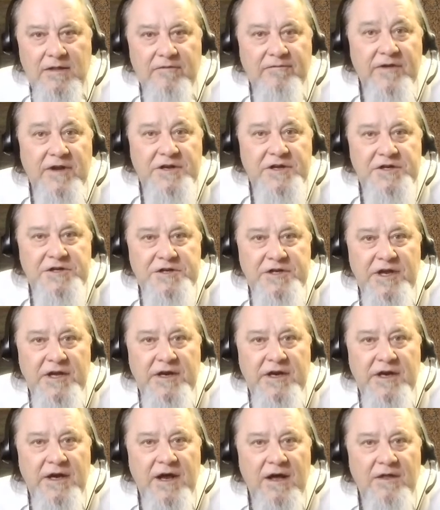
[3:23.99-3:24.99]
Vintage
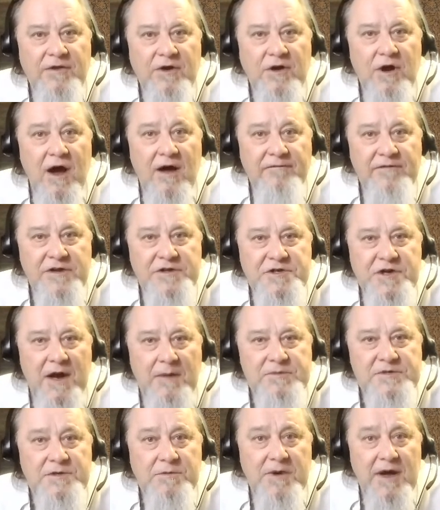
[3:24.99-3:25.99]
Inn and other coffee
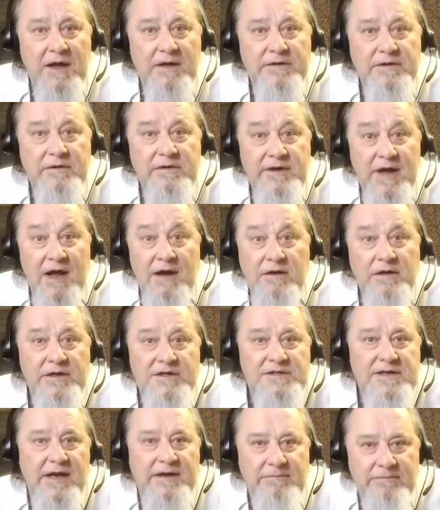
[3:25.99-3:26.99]
shops around town
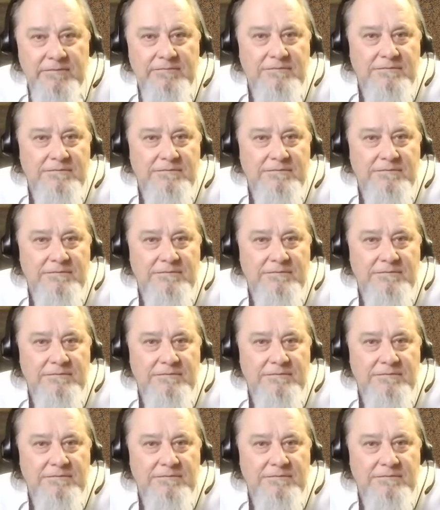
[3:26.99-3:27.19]
because I